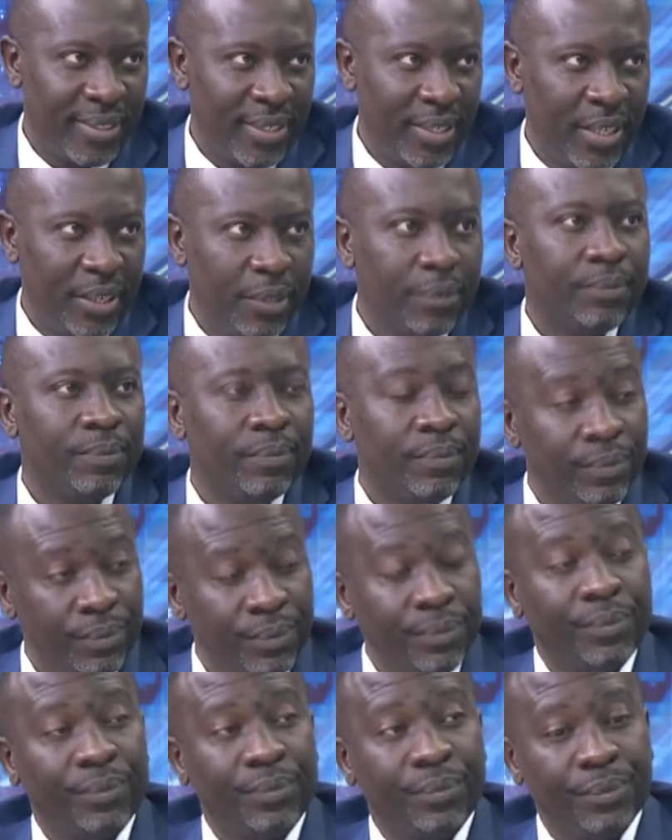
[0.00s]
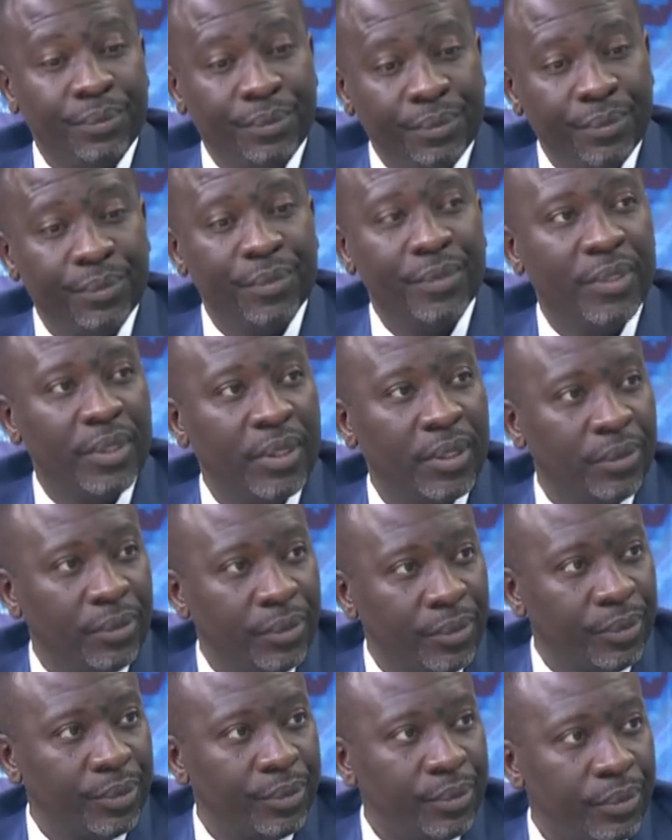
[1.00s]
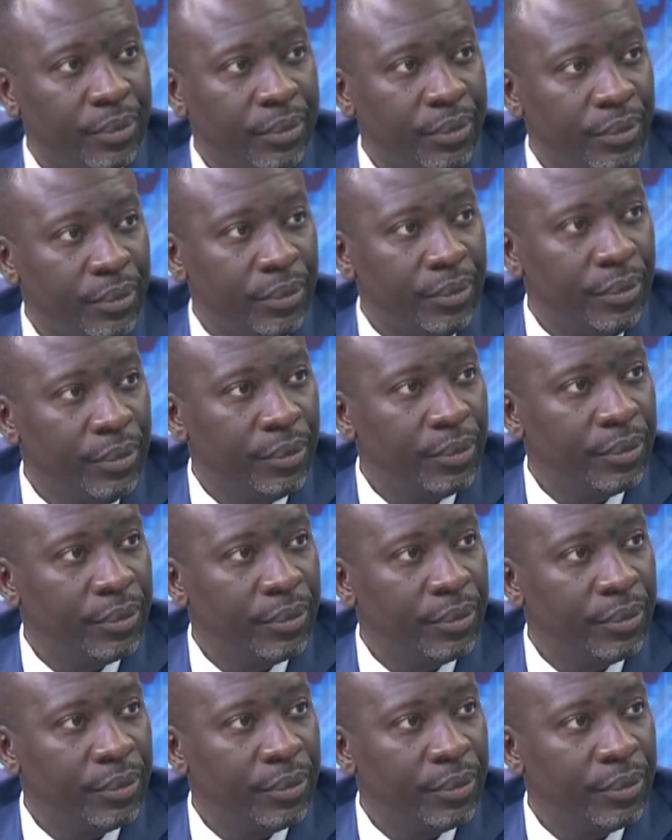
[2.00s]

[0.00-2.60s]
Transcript: And to answer this lady's tweet, is there a